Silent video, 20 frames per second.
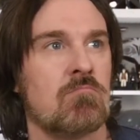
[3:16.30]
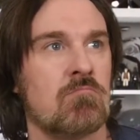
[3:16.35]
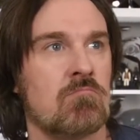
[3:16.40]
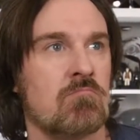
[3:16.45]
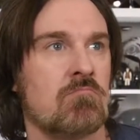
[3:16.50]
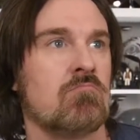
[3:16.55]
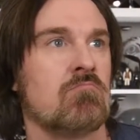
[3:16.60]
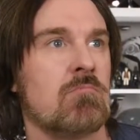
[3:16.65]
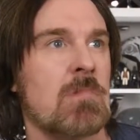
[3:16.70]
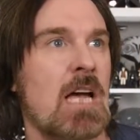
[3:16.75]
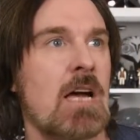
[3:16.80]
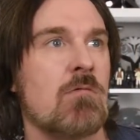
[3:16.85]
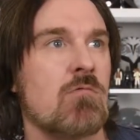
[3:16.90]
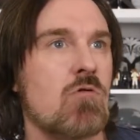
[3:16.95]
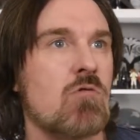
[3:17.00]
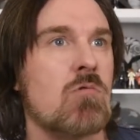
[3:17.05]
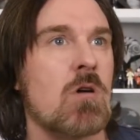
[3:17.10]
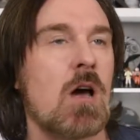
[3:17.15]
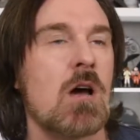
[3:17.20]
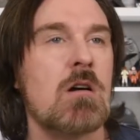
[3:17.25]
They're
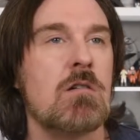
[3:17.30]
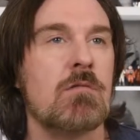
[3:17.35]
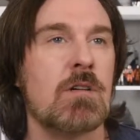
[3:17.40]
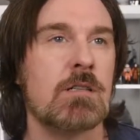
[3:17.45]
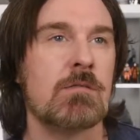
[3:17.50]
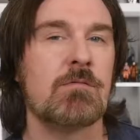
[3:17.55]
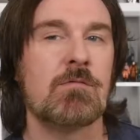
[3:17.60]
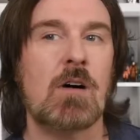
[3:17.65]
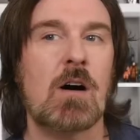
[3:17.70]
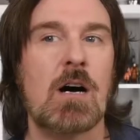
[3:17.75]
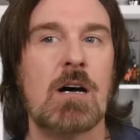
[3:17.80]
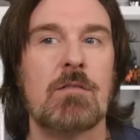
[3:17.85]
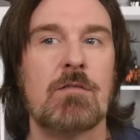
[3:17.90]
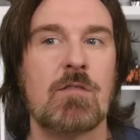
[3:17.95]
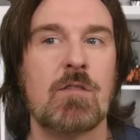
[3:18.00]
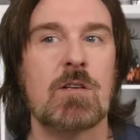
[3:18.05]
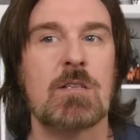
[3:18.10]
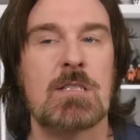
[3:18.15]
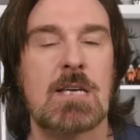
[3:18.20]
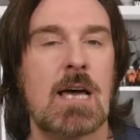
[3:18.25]
all over
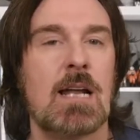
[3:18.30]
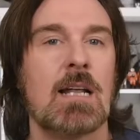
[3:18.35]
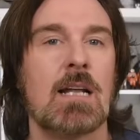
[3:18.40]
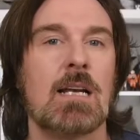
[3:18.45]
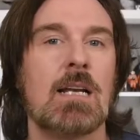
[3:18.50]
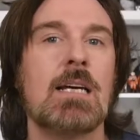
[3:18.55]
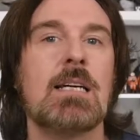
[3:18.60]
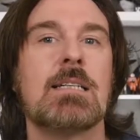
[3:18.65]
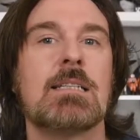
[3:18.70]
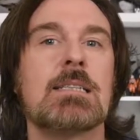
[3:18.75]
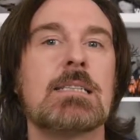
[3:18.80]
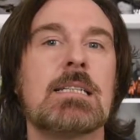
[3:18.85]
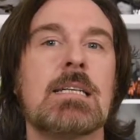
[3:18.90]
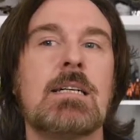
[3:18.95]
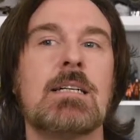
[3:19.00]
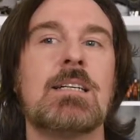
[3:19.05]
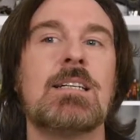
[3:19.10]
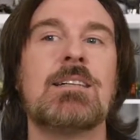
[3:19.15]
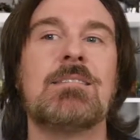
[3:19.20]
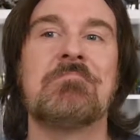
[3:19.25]
5'10" at least.
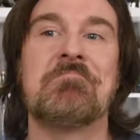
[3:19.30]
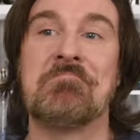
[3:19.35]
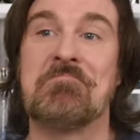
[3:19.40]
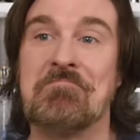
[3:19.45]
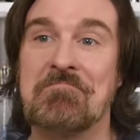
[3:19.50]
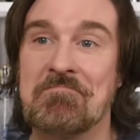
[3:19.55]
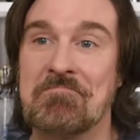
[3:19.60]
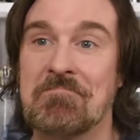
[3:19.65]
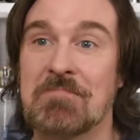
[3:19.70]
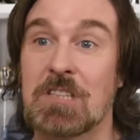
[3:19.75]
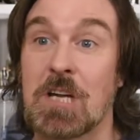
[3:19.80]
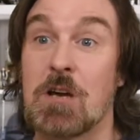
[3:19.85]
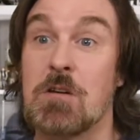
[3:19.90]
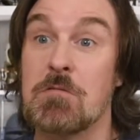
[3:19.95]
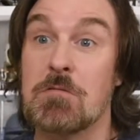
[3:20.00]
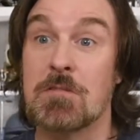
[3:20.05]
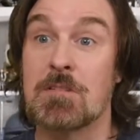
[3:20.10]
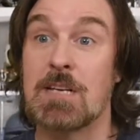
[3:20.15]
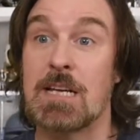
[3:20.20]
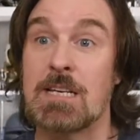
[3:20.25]
So,
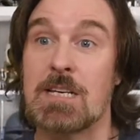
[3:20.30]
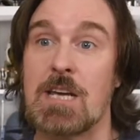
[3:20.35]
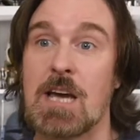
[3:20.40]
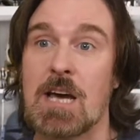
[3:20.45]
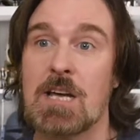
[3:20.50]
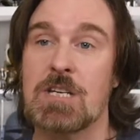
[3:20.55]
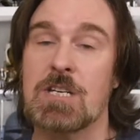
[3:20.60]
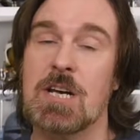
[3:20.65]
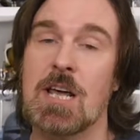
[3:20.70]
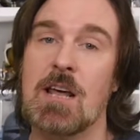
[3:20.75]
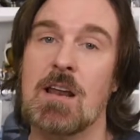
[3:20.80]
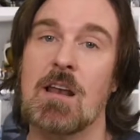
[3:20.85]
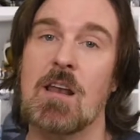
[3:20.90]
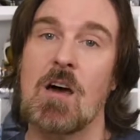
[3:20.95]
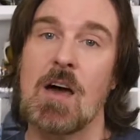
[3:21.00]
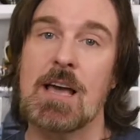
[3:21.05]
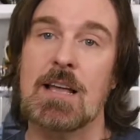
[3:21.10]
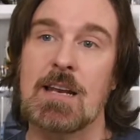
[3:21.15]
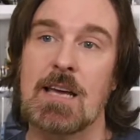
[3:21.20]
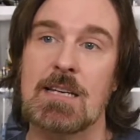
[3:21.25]
they're de-aging it
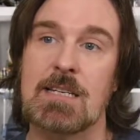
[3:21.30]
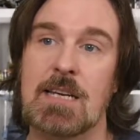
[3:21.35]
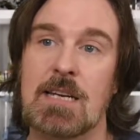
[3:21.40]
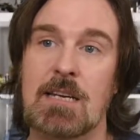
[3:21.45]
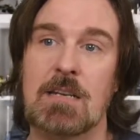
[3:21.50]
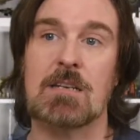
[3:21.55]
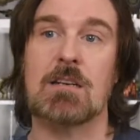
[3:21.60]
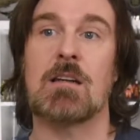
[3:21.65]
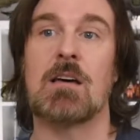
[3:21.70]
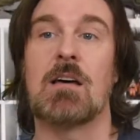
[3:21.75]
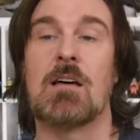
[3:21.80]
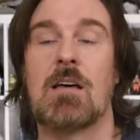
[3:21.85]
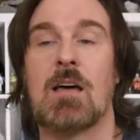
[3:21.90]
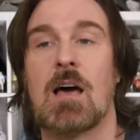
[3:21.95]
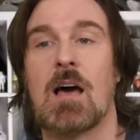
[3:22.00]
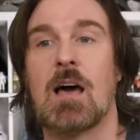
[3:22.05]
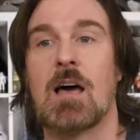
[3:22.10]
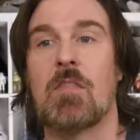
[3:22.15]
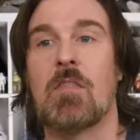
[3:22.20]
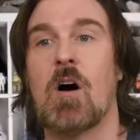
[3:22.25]
like they did in
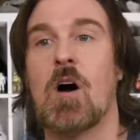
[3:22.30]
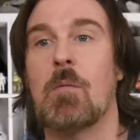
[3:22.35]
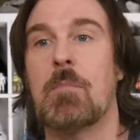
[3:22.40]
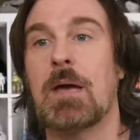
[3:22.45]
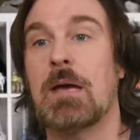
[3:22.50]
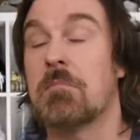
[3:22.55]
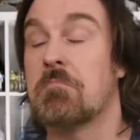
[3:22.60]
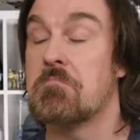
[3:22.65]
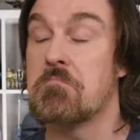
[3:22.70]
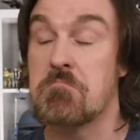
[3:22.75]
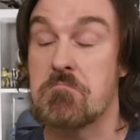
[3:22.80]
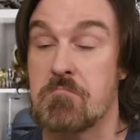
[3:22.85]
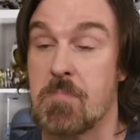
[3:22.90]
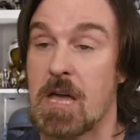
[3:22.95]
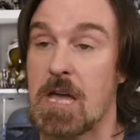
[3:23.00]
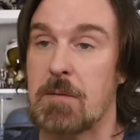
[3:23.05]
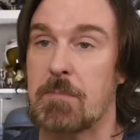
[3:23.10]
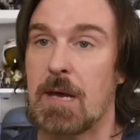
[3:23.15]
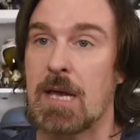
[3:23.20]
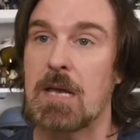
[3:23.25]
The Hobbit?
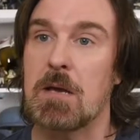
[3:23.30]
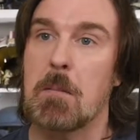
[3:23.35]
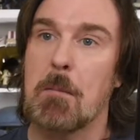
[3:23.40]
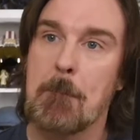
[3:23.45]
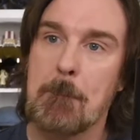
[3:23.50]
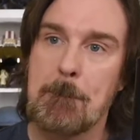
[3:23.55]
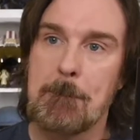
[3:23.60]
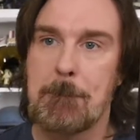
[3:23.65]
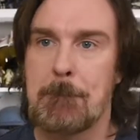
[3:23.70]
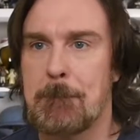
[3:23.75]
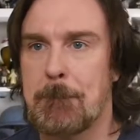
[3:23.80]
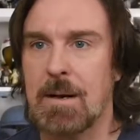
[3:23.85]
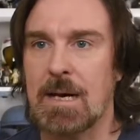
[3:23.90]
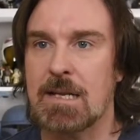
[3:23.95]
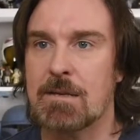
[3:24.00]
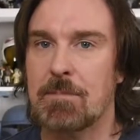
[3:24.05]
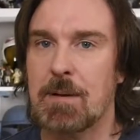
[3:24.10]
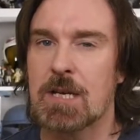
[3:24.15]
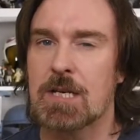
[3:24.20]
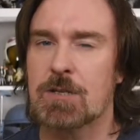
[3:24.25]
Maybe. But
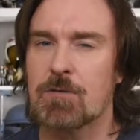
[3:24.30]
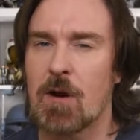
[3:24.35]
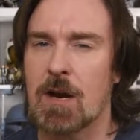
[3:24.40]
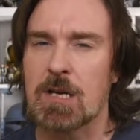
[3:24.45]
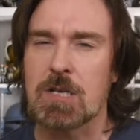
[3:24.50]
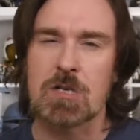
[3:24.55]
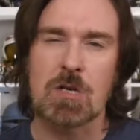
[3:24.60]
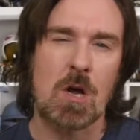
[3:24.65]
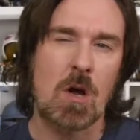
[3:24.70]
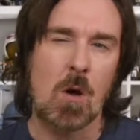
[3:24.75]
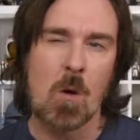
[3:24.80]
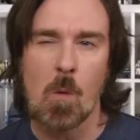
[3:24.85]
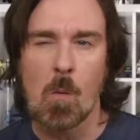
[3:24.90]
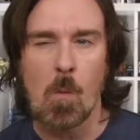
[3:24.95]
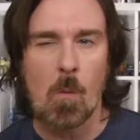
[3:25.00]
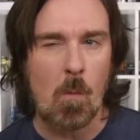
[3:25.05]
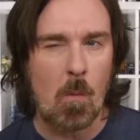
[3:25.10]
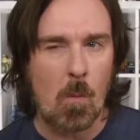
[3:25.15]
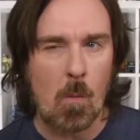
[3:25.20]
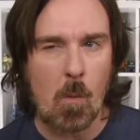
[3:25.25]
it's a bit strange.
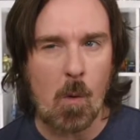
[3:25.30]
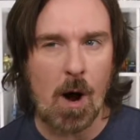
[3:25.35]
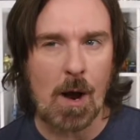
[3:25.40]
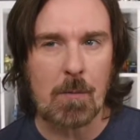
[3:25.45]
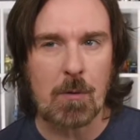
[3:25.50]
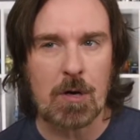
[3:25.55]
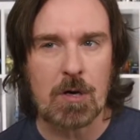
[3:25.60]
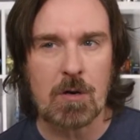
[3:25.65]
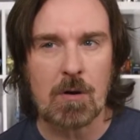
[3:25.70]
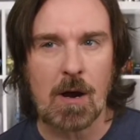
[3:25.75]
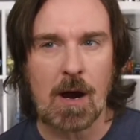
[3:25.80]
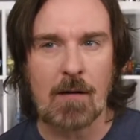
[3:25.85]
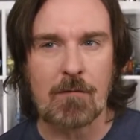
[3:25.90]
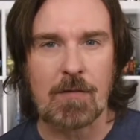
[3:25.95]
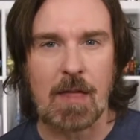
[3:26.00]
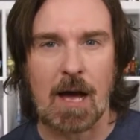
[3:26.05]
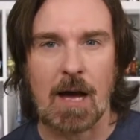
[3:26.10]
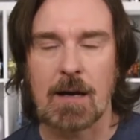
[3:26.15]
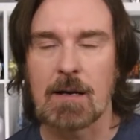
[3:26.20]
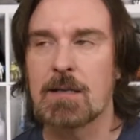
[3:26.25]
Why wouldn't you have
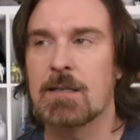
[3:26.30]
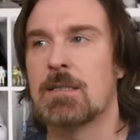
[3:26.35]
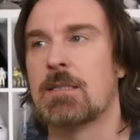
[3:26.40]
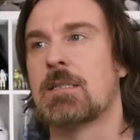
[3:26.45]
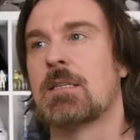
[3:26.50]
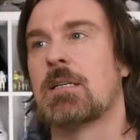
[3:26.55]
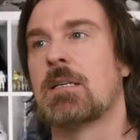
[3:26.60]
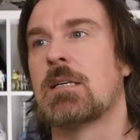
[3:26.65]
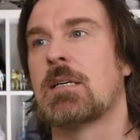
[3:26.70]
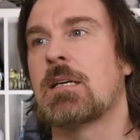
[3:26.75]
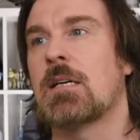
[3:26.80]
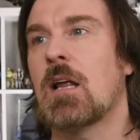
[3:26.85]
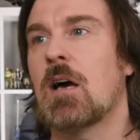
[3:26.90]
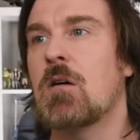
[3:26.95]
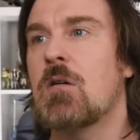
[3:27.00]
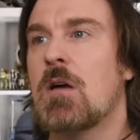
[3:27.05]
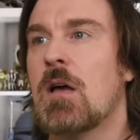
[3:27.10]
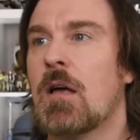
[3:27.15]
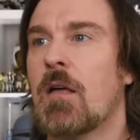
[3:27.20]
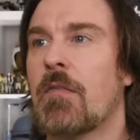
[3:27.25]
that? You
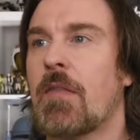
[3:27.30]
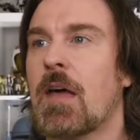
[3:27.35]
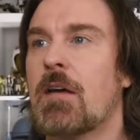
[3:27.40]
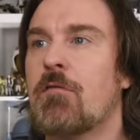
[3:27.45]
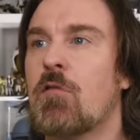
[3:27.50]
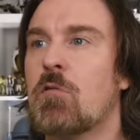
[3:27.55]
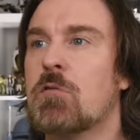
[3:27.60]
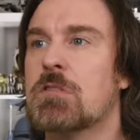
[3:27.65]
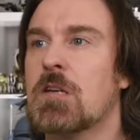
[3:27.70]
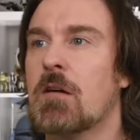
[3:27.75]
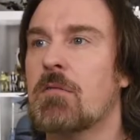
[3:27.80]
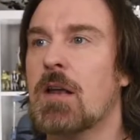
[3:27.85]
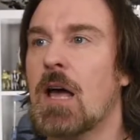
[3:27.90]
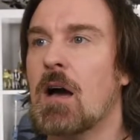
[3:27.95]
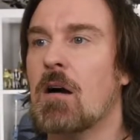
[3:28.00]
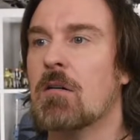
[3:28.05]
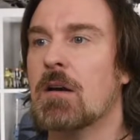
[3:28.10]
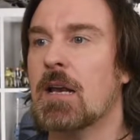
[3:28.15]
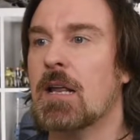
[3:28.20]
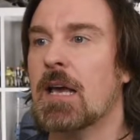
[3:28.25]
know, they've also
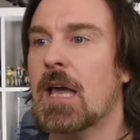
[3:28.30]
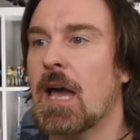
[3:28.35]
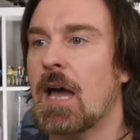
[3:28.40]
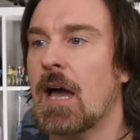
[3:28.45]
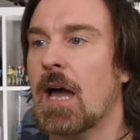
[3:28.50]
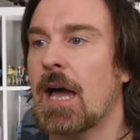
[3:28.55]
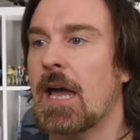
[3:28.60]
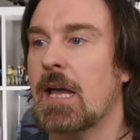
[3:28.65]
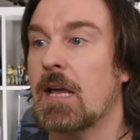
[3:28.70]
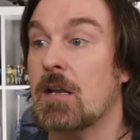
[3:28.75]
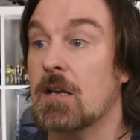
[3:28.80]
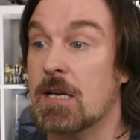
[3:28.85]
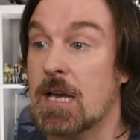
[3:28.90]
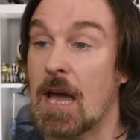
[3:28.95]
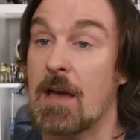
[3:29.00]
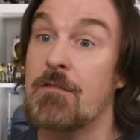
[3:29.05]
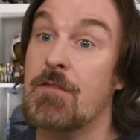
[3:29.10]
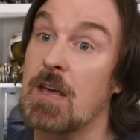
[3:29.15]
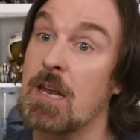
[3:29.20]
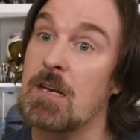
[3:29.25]
now going to get a
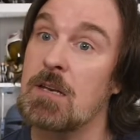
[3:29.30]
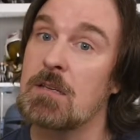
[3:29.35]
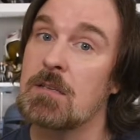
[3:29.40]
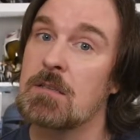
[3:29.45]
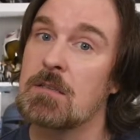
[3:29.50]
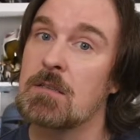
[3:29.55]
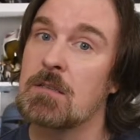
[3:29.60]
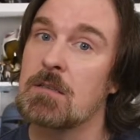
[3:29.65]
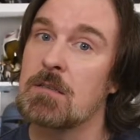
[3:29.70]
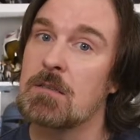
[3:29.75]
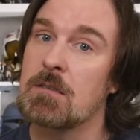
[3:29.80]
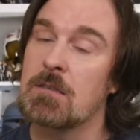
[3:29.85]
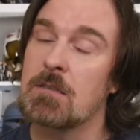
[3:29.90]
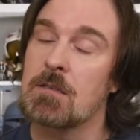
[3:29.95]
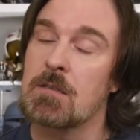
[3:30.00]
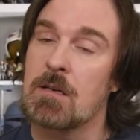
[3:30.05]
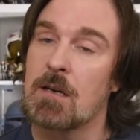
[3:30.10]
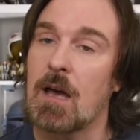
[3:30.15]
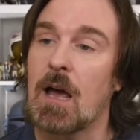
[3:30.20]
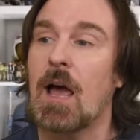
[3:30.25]
Kevin
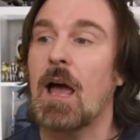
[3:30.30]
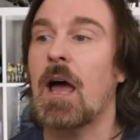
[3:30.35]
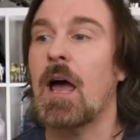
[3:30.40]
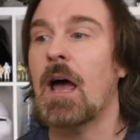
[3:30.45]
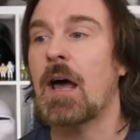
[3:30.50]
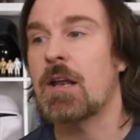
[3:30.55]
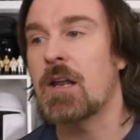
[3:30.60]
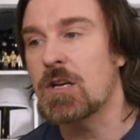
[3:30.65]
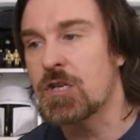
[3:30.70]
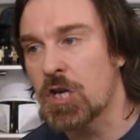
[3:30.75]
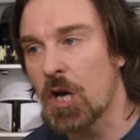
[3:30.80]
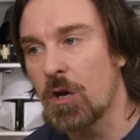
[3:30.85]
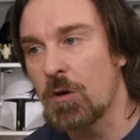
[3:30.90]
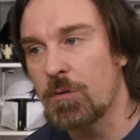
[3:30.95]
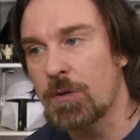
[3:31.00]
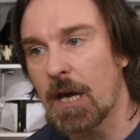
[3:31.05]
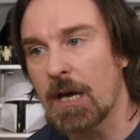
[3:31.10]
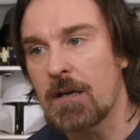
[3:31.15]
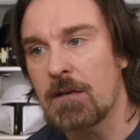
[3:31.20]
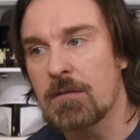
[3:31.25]
and a
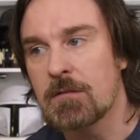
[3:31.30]
Judy.